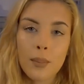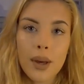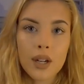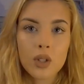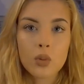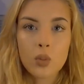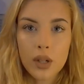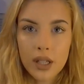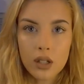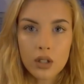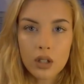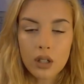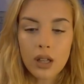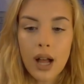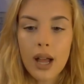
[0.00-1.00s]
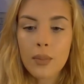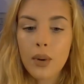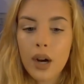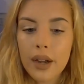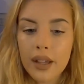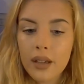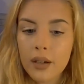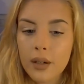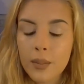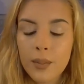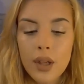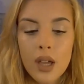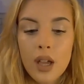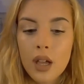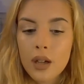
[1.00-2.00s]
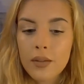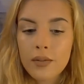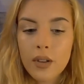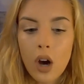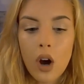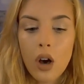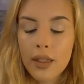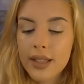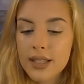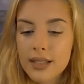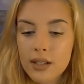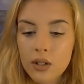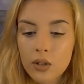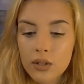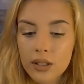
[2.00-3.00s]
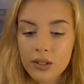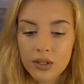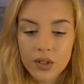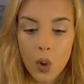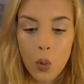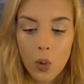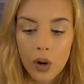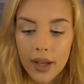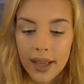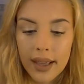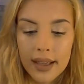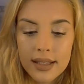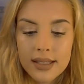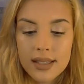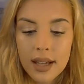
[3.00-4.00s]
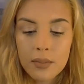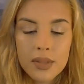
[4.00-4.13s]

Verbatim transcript: a better wheel. I bought him all these, you know, little toys.